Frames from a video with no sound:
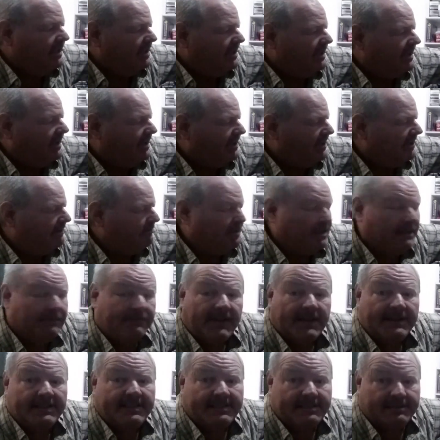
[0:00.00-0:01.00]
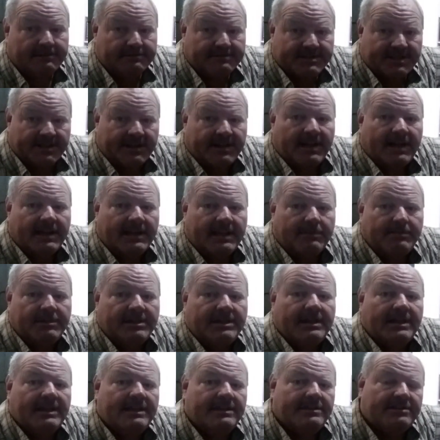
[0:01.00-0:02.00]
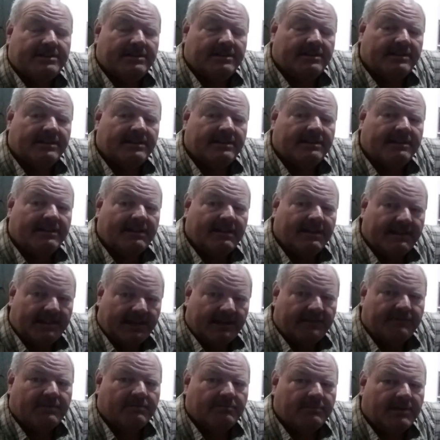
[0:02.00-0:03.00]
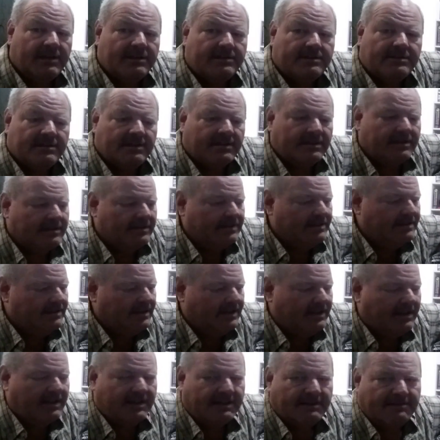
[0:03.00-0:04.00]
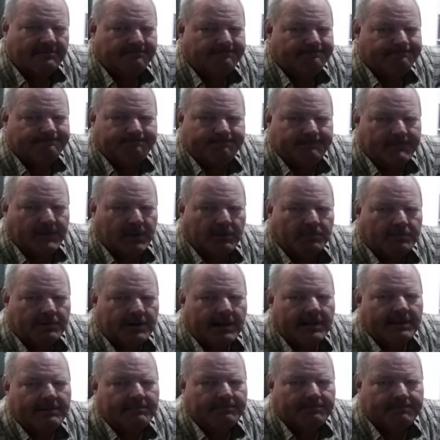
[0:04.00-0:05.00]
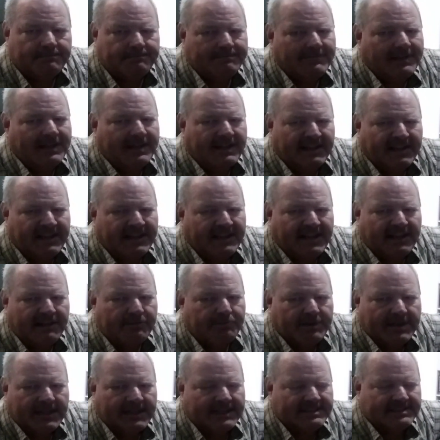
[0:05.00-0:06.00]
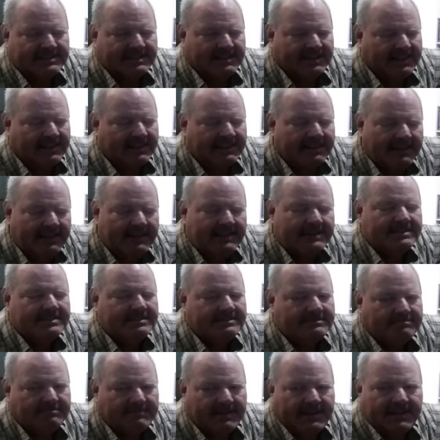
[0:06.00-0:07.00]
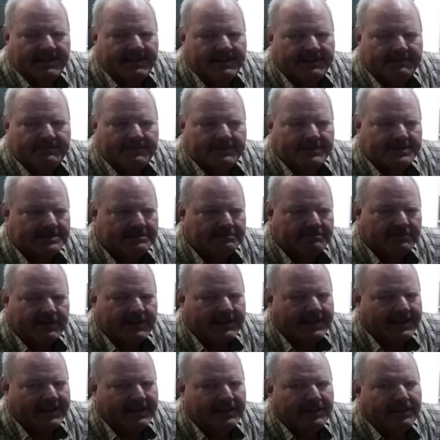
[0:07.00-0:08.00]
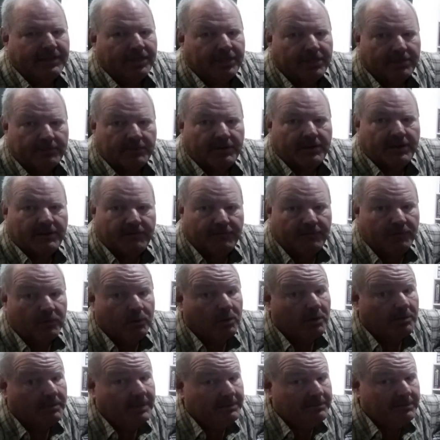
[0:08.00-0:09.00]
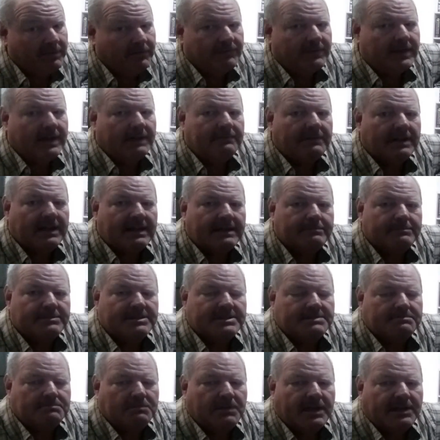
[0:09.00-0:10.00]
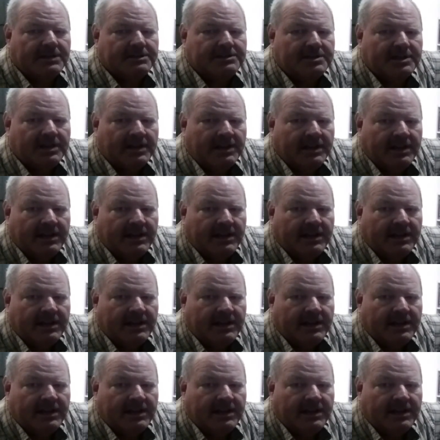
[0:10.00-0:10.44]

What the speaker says: But the fact that there was the documentation and the information, probably I would guess it at least made a difference of bringing in 3, 4, maybe 5 times as much